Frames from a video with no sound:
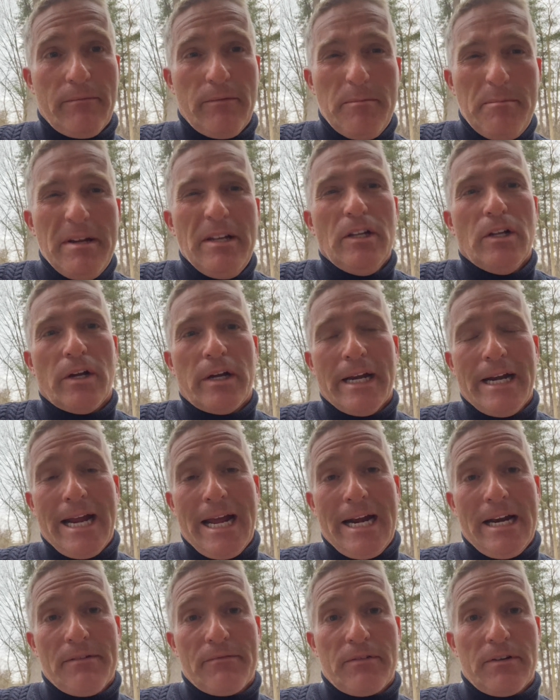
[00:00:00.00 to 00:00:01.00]
We've been looking
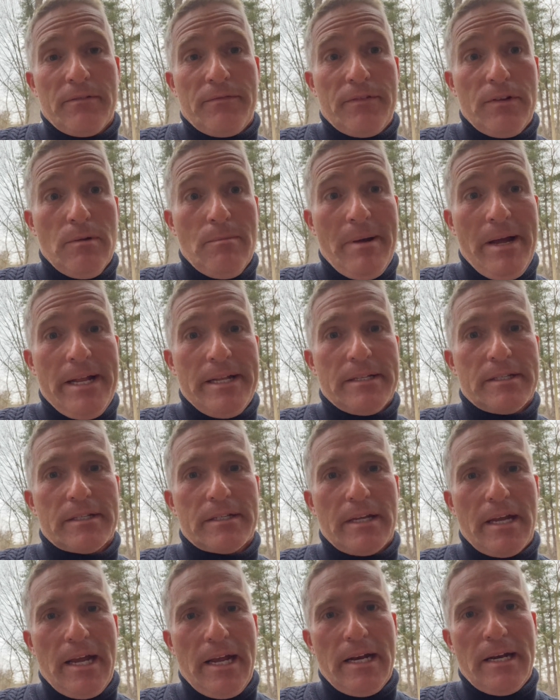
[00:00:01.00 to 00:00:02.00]
at it for a few
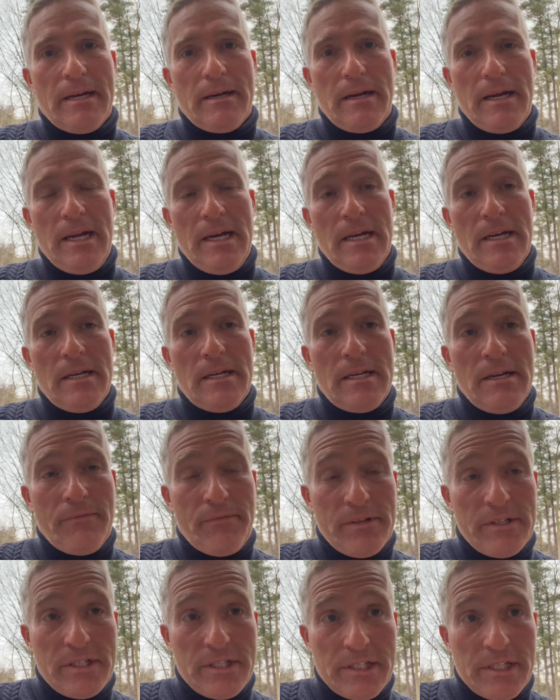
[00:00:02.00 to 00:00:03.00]
months and in
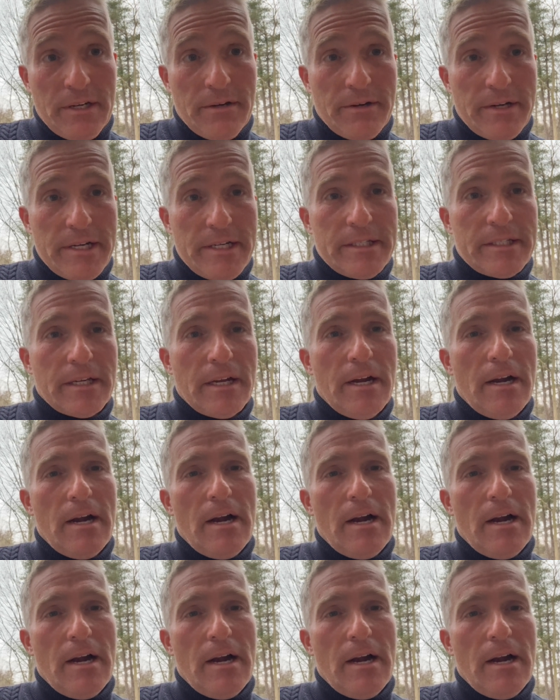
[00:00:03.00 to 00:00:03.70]
different series,